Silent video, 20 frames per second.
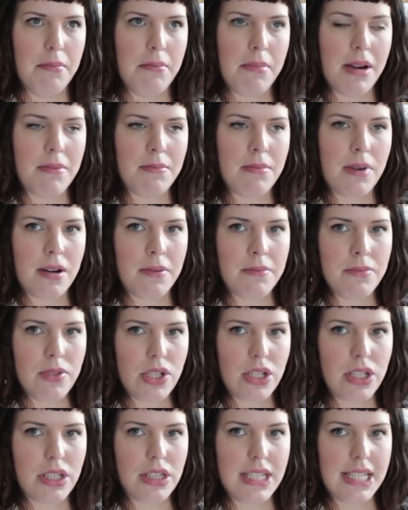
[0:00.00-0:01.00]
my mom
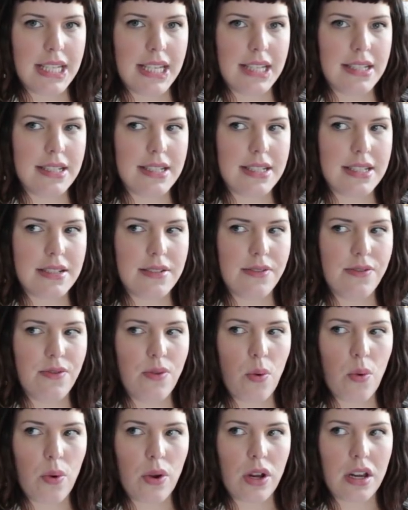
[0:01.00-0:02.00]
took the kids
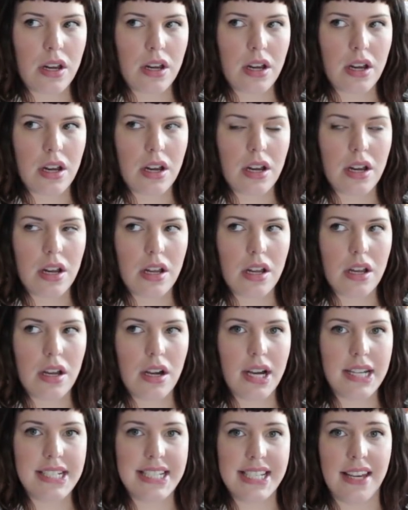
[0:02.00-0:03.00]
for
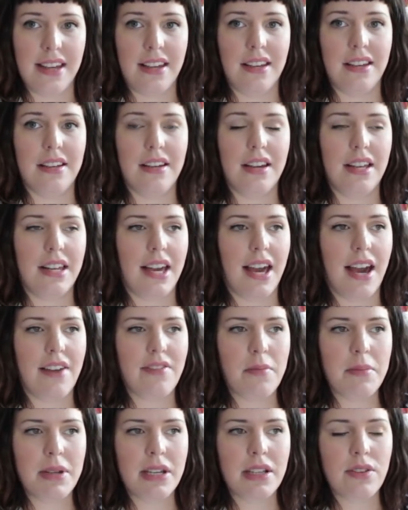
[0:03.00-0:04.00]
a day, and I
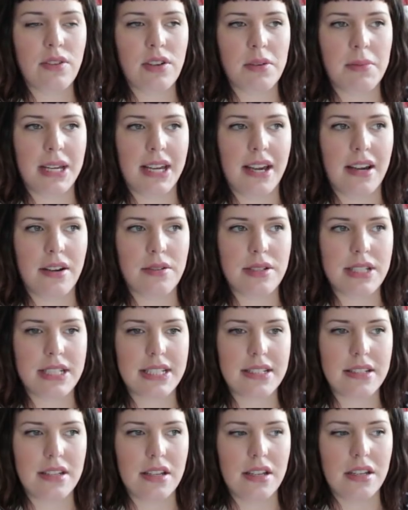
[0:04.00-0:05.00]
haven't been alone in my
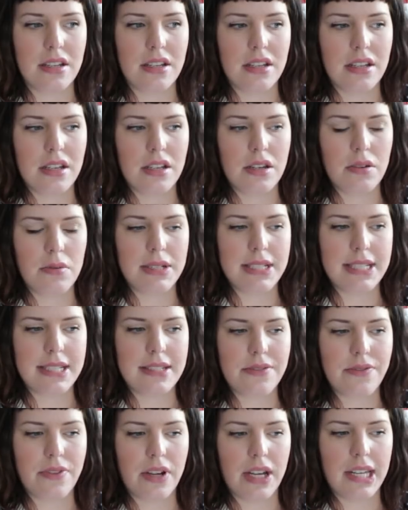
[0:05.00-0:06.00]
house. Was
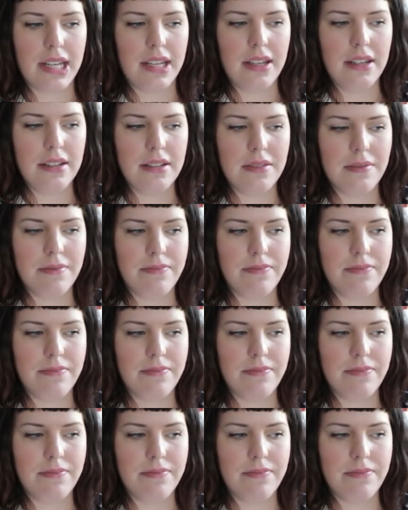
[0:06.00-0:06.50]
this Friday?